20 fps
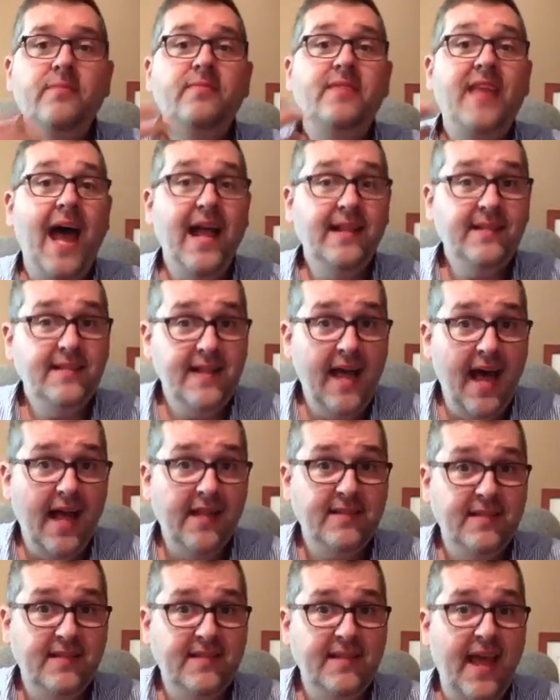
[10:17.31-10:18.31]
That's
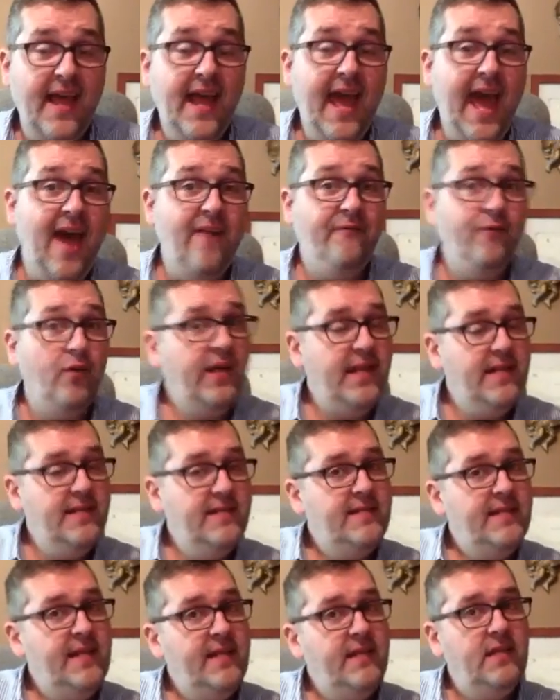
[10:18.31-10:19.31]
not to say
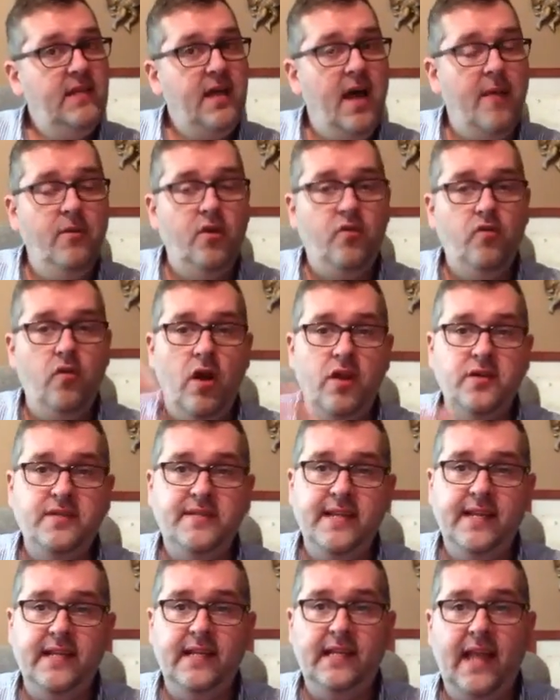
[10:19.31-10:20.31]
Africans didn't come across
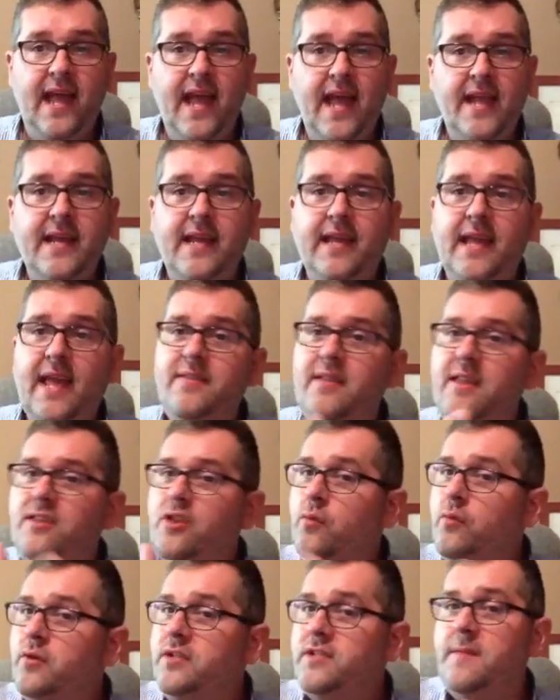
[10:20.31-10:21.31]
the Atlantic and that
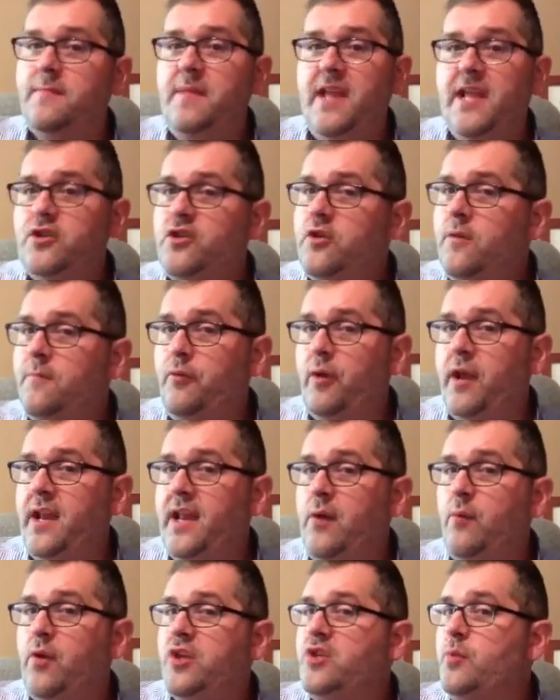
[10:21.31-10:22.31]
there was some
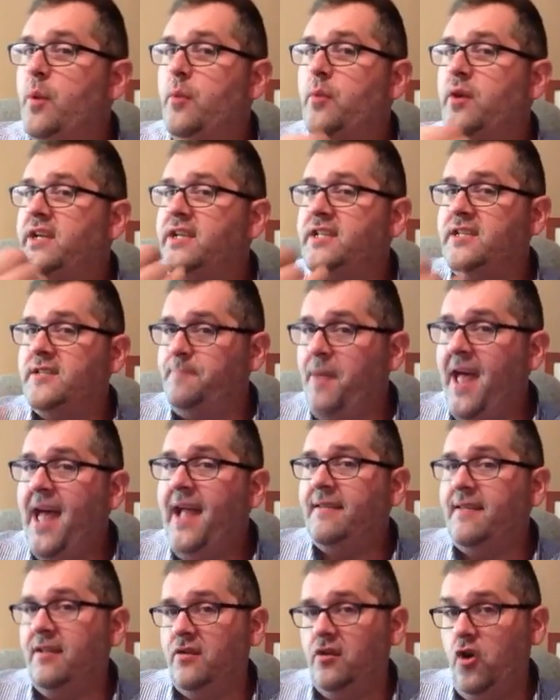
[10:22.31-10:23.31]
interbreeding, which we would
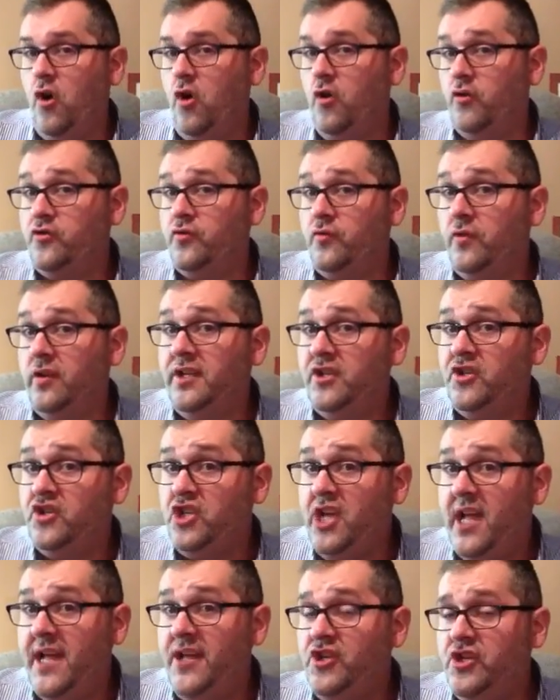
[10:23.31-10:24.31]
expect in cultural
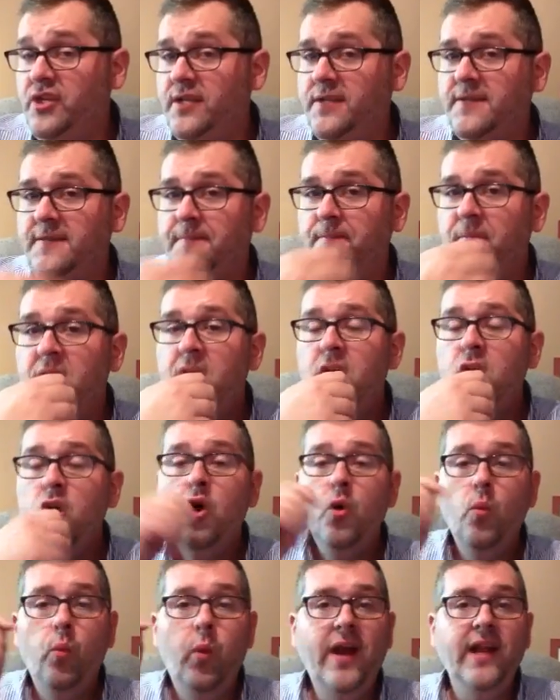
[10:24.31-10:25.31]
exchanges.
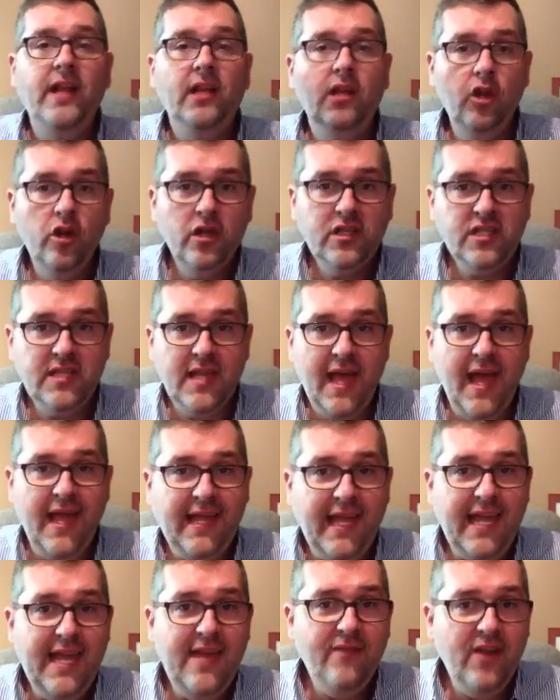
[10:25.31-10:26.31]
What it looks
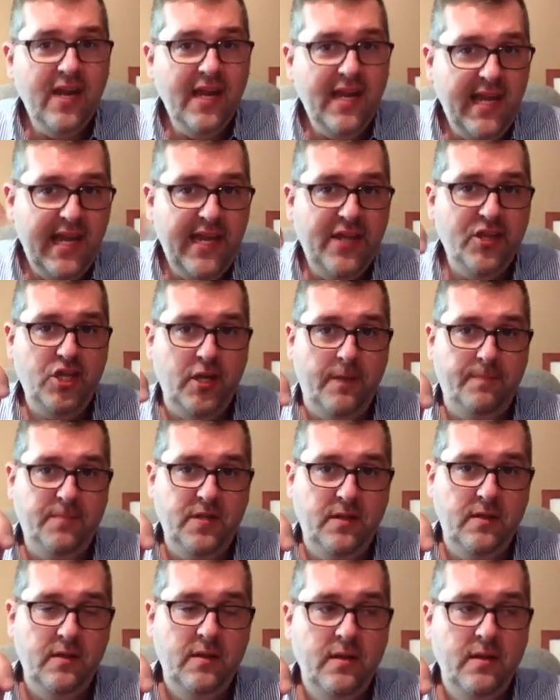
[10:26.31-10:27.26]
like, even in Egypt,